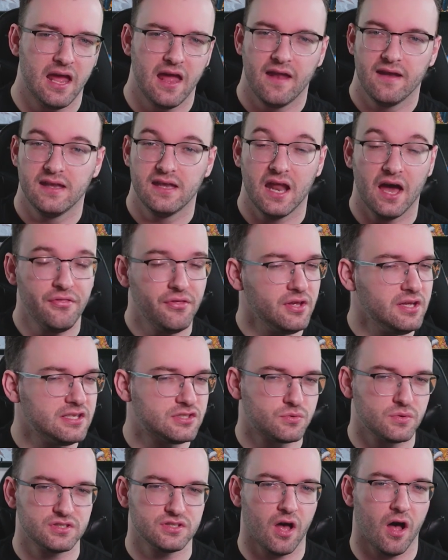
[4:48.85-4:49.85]
Nothing is
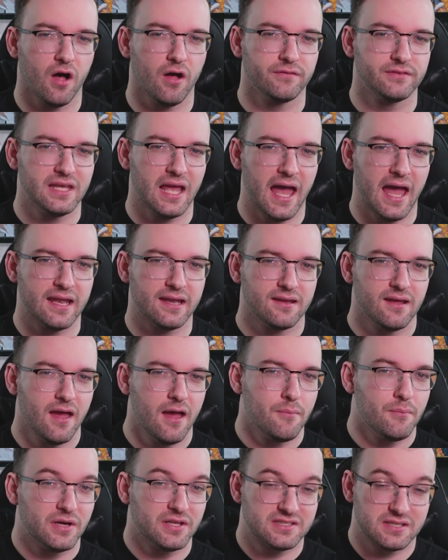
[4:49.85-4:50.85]
resolved yet,
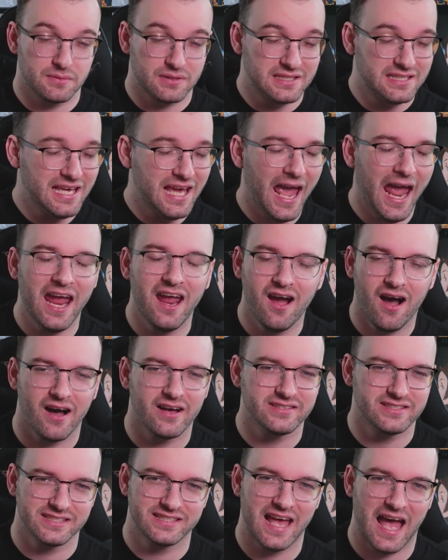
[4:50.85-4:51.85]
but some
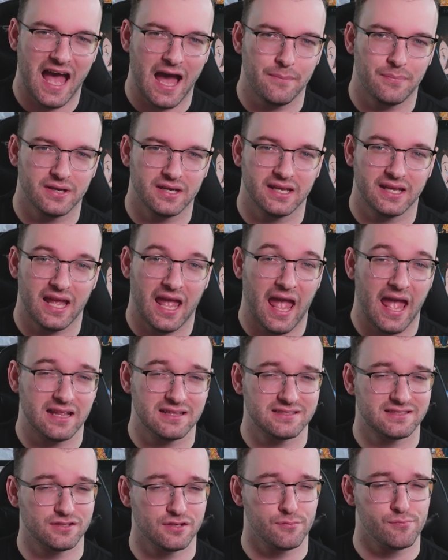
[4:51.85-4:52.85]
chaos is happening and
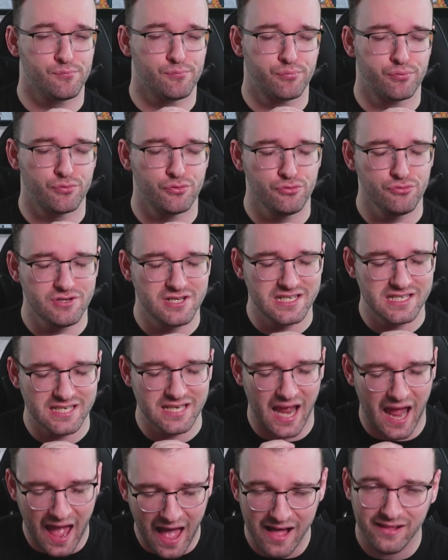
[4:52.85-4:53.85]
some
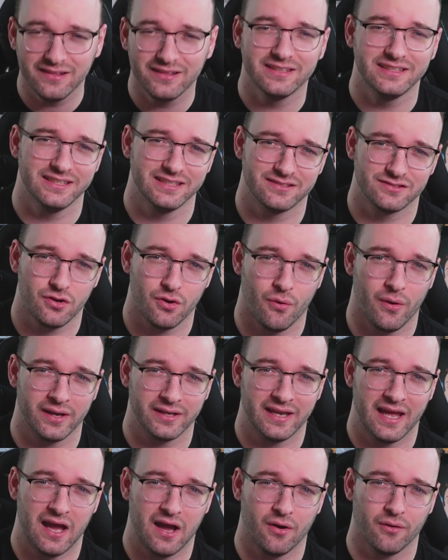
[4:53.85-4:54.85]
brutality is going
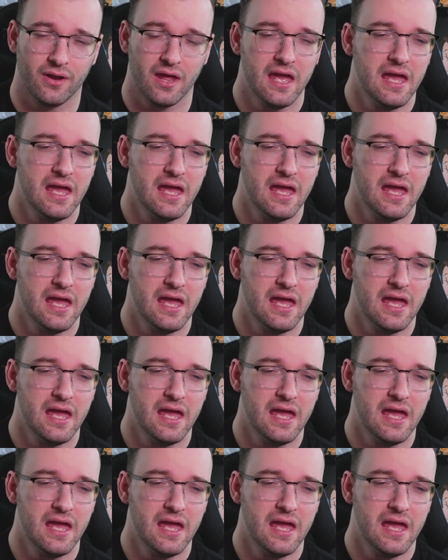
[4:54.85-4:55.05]
down.